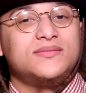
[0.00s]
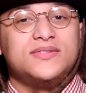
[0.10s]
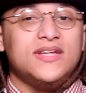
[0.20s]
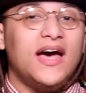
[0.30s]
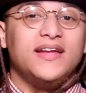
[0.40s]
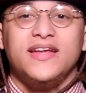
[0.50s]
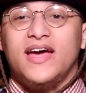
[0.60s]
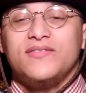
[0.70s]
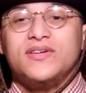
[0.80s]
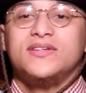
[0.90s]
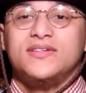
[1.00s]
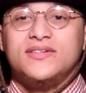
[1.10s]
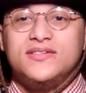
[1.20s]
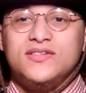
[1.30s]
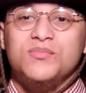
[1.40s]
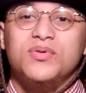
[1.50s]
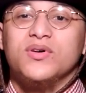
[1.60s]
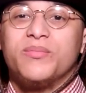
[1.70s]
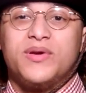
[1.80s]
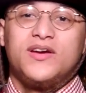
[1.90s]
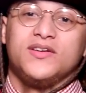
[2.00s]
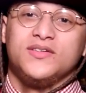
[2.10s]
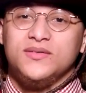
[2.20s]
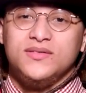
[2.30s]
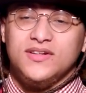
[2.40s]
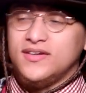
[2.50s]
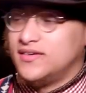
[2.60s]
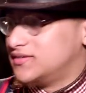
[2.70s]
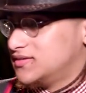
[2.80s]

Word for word: skydiving. You pulled a parachute now.